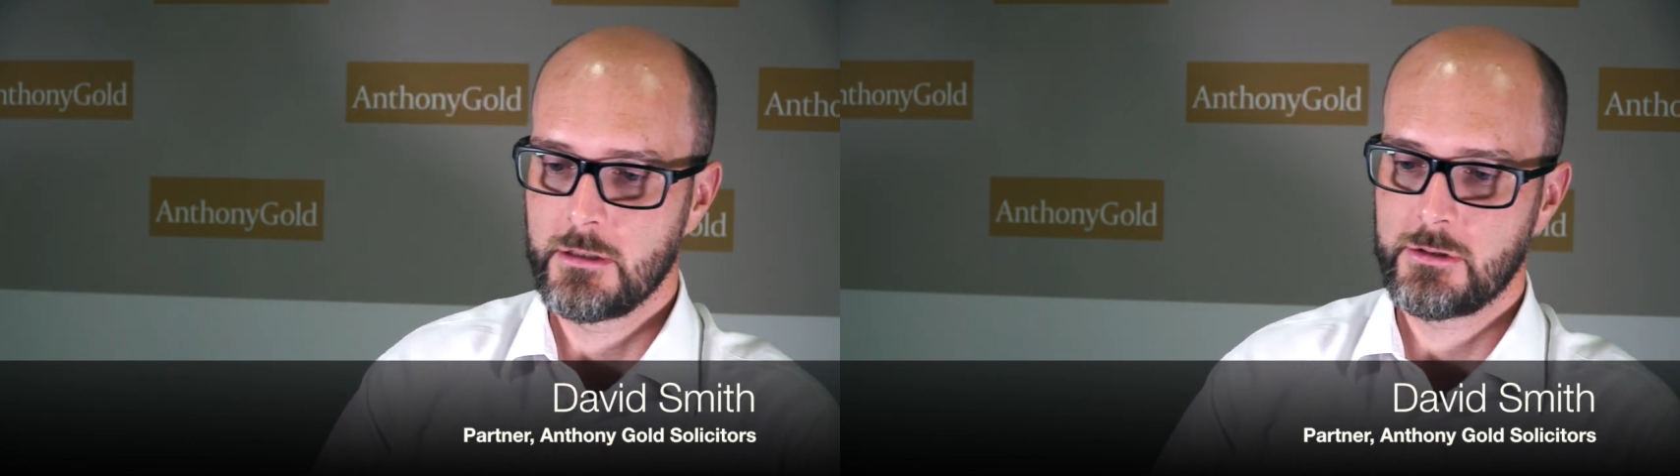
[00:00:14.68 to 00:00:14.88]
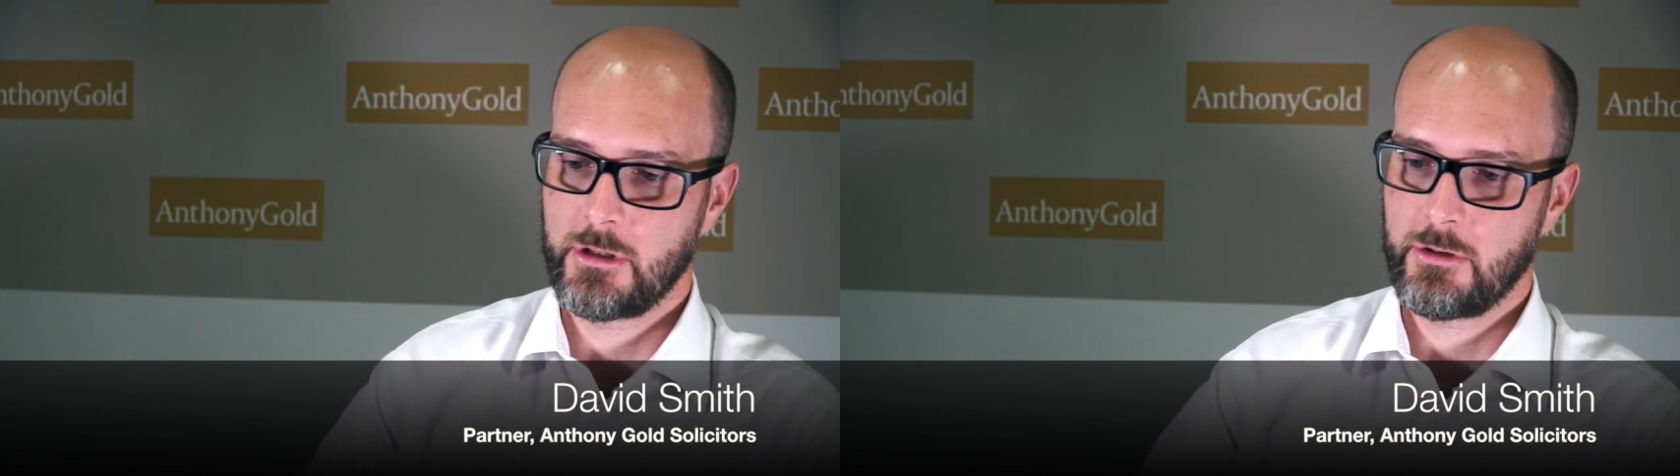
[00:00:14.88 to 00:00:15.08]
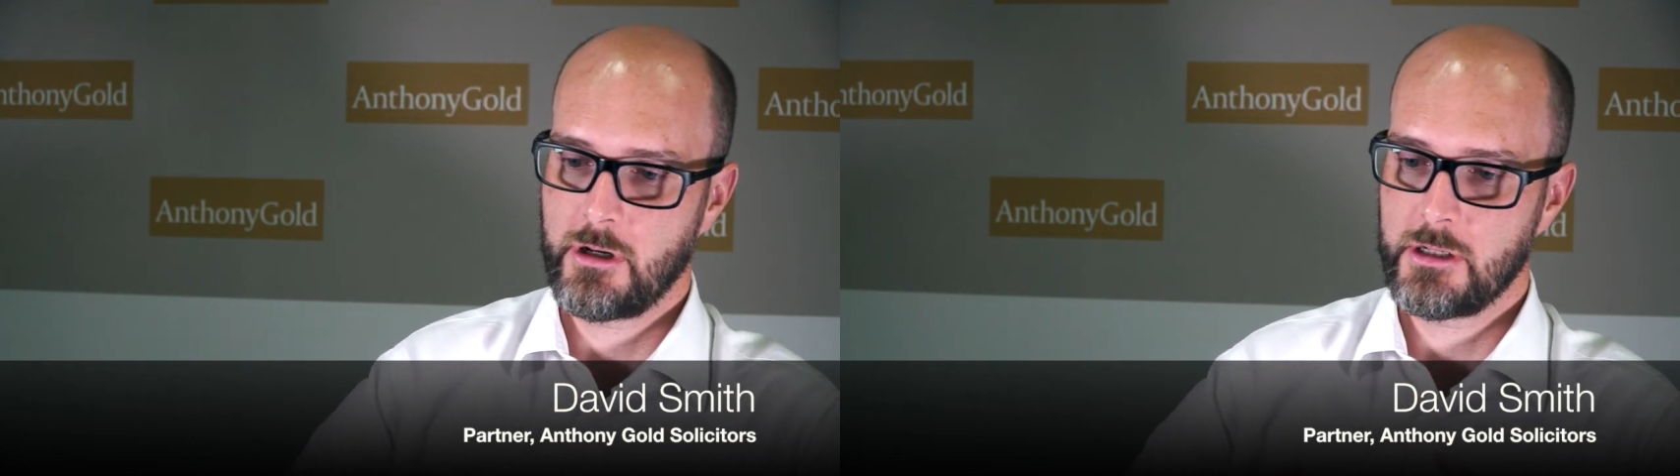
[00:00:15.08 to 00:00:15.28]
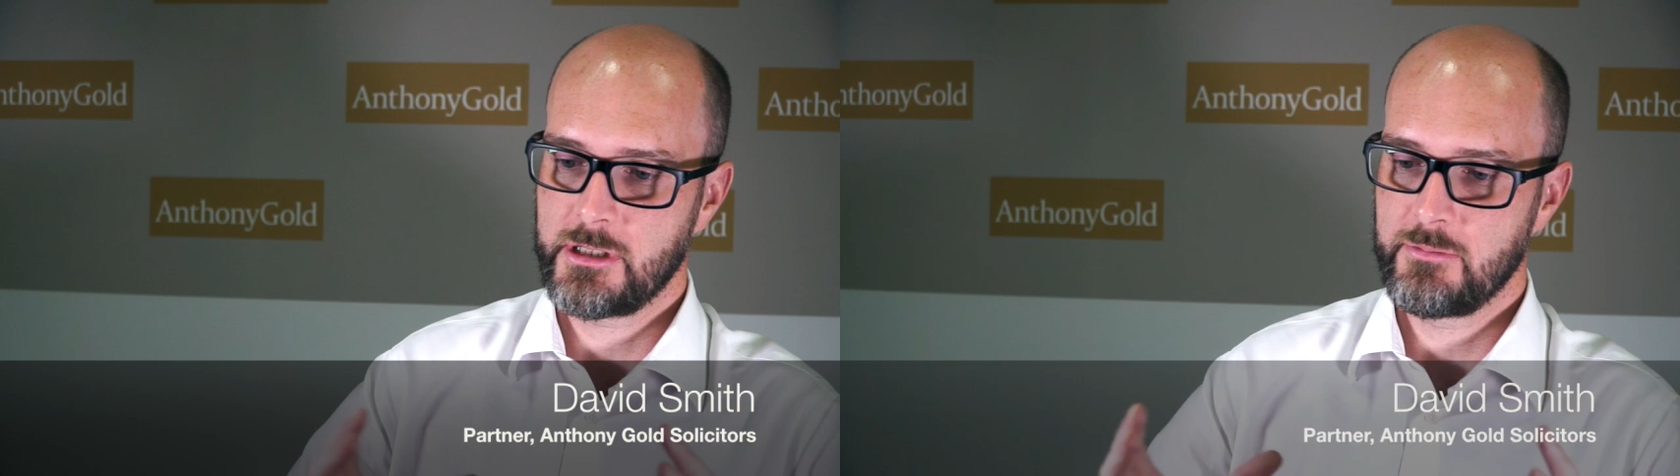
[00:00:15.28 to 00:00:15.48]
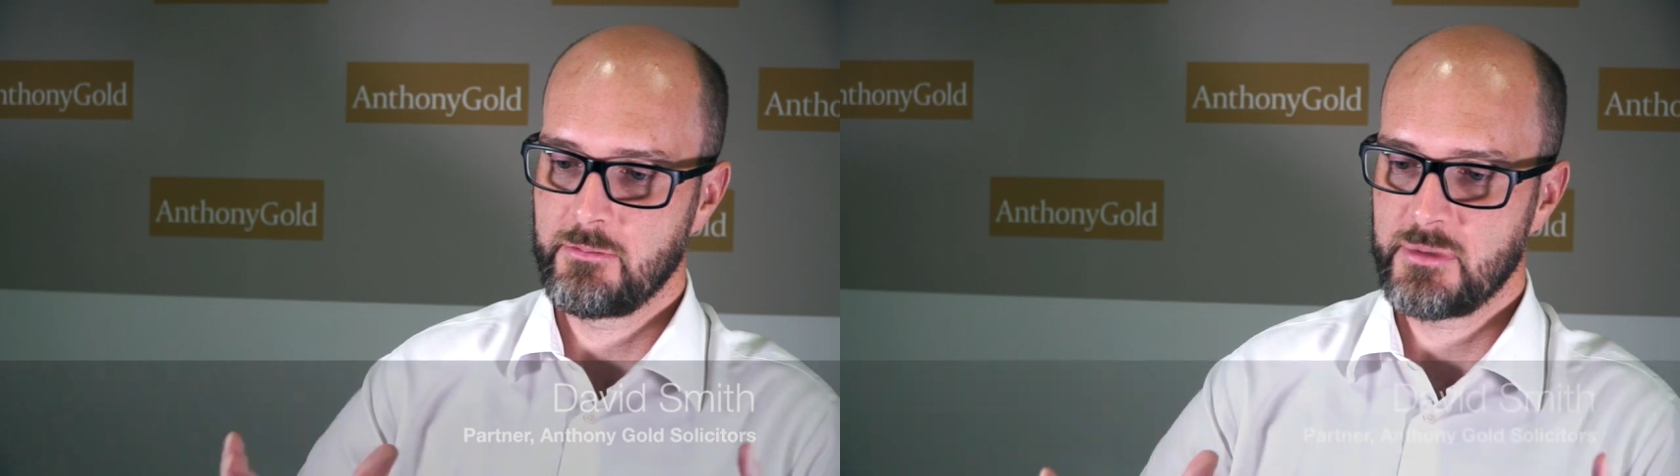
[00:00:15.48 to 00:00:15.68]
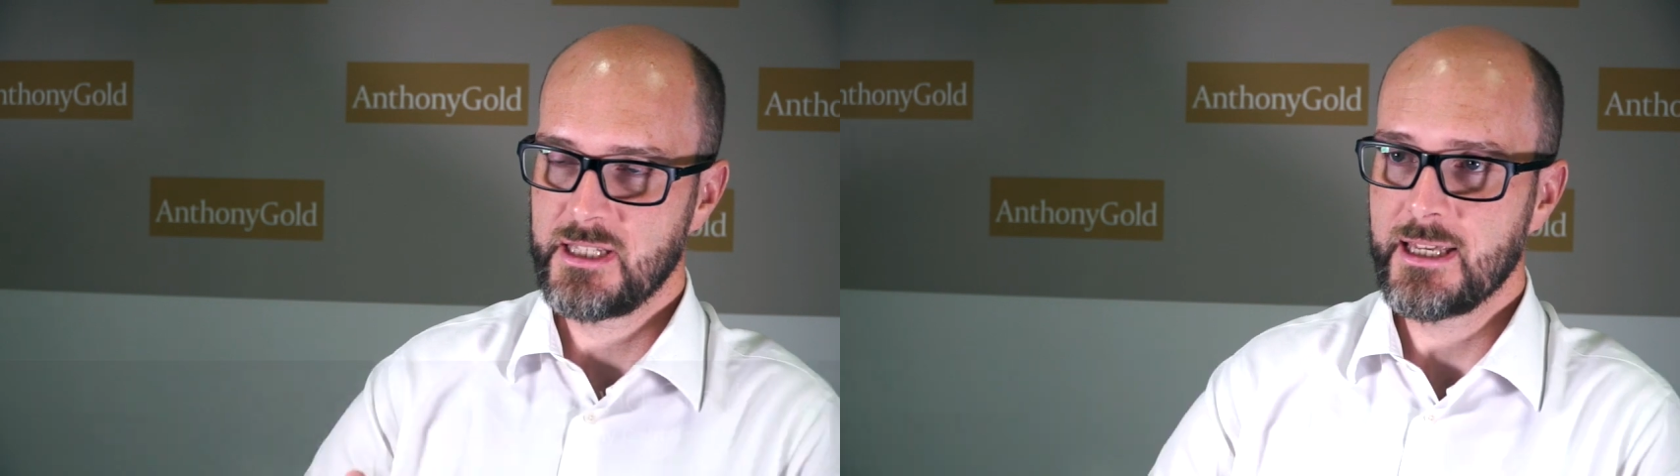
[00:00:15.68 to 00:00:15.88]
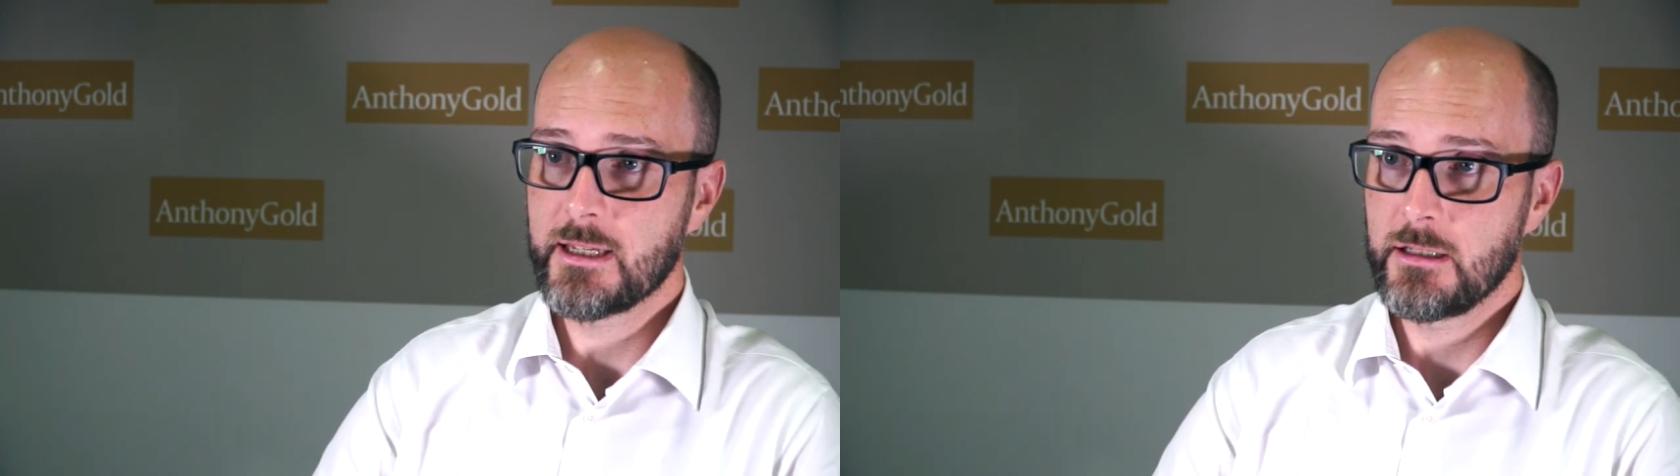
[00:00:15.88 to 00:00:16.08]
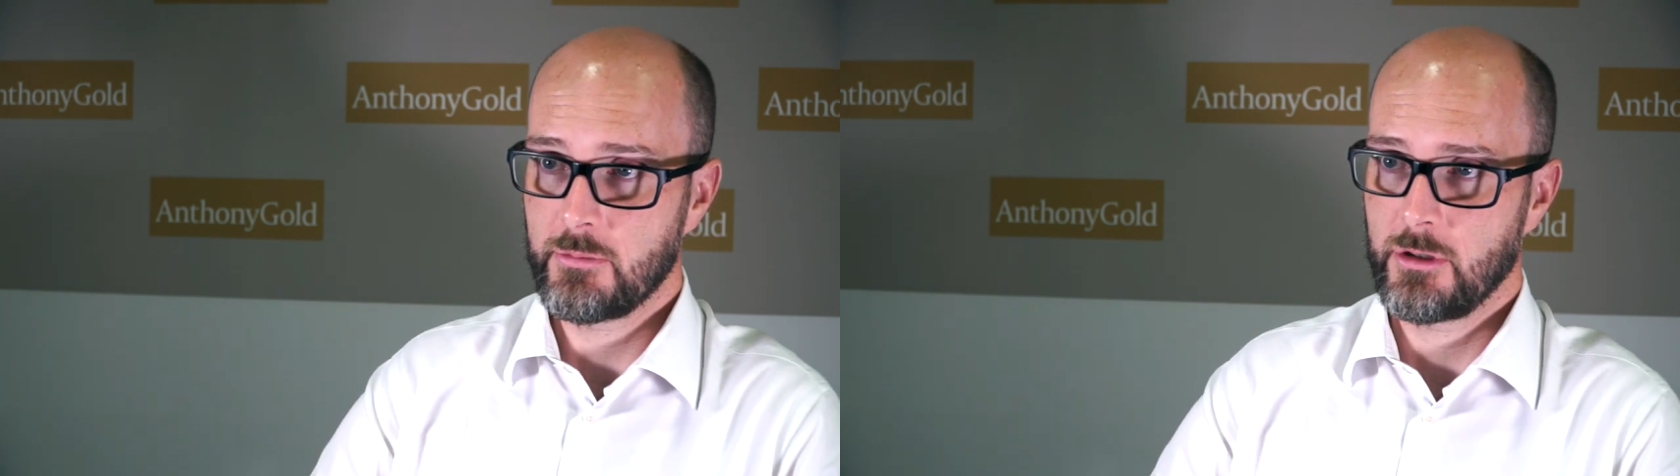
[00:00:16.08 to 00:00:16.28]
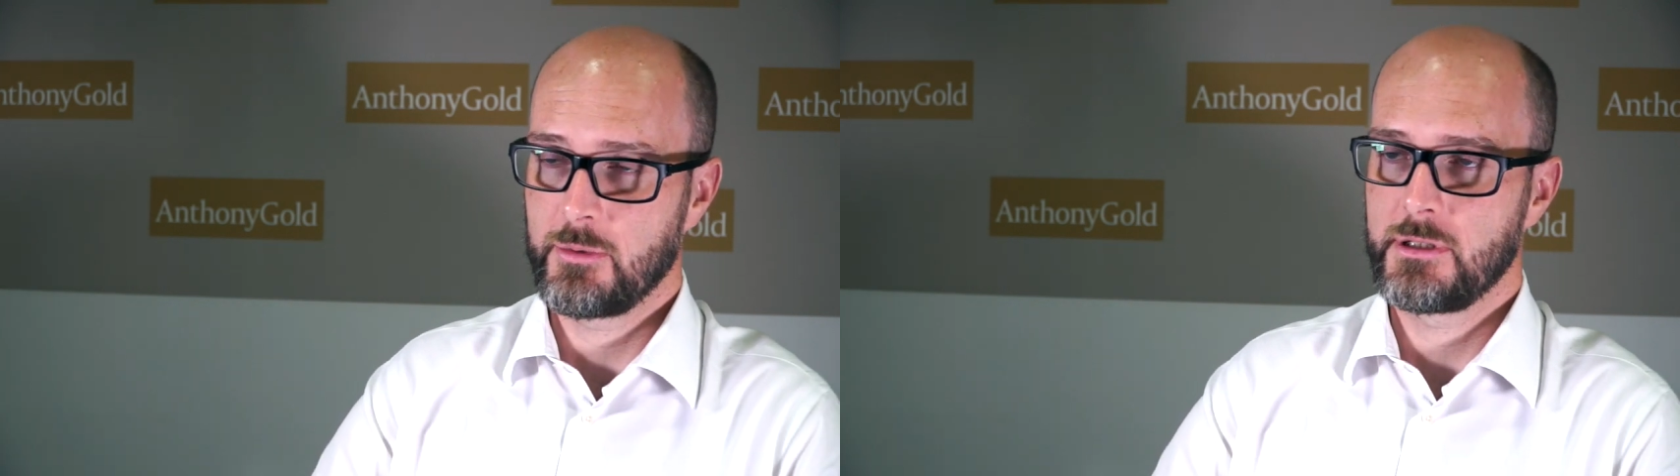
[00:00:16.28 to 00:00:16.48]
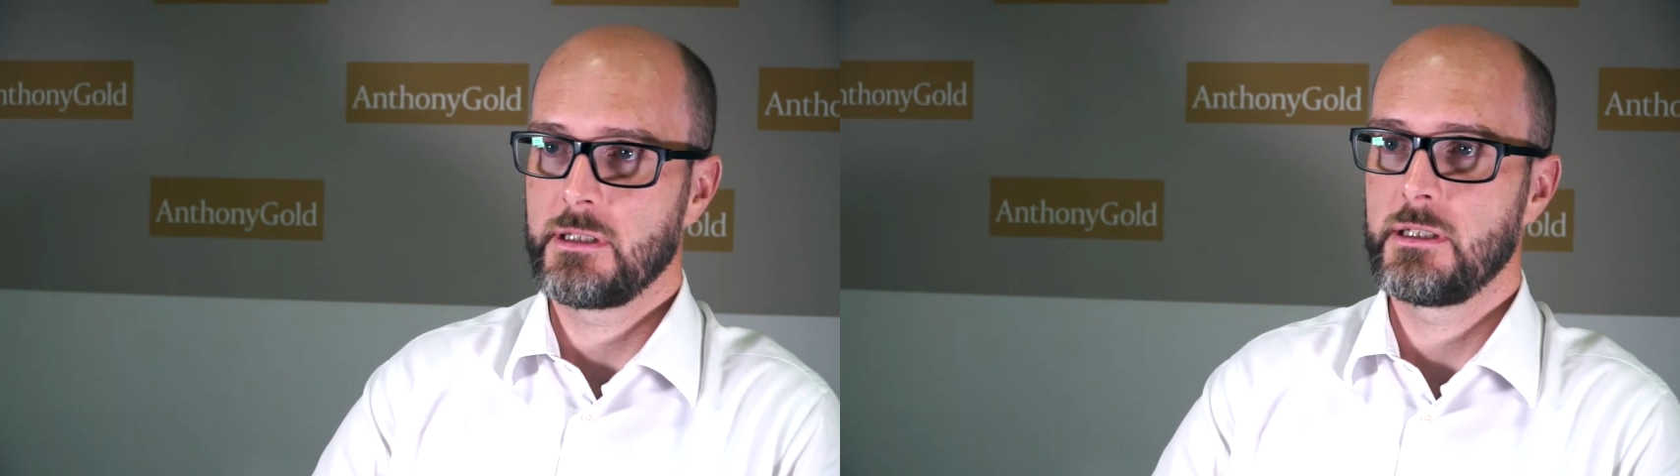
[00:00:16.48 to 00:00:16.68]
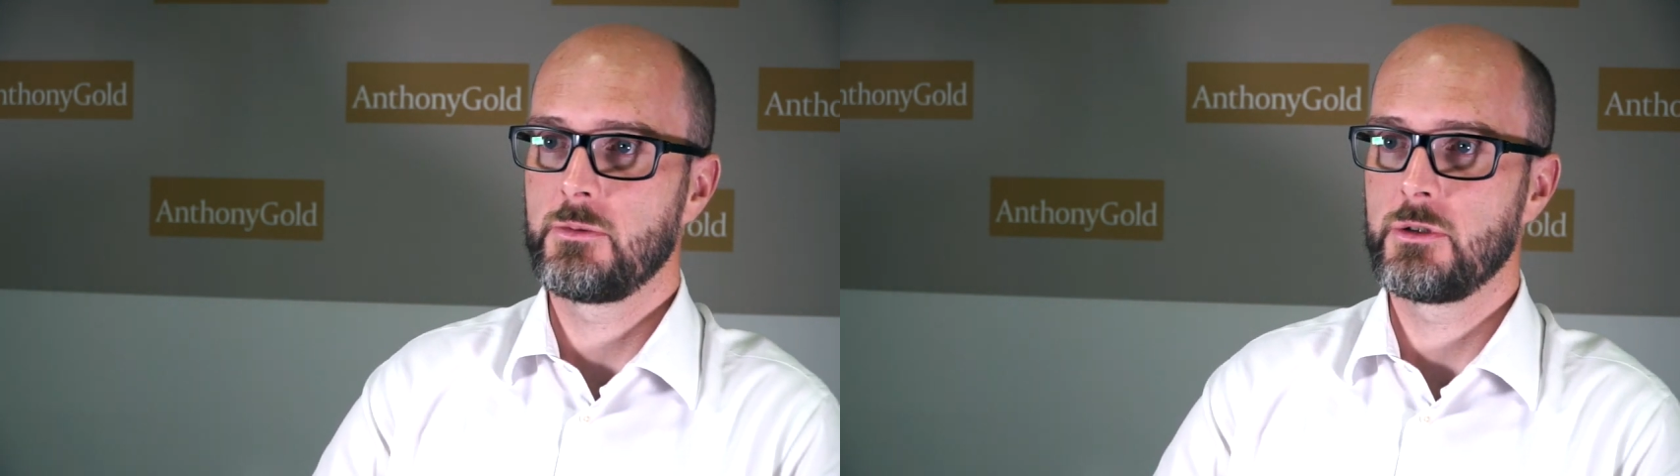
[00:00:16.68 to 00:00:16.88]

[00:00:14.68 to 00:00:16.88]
So there are some particular properties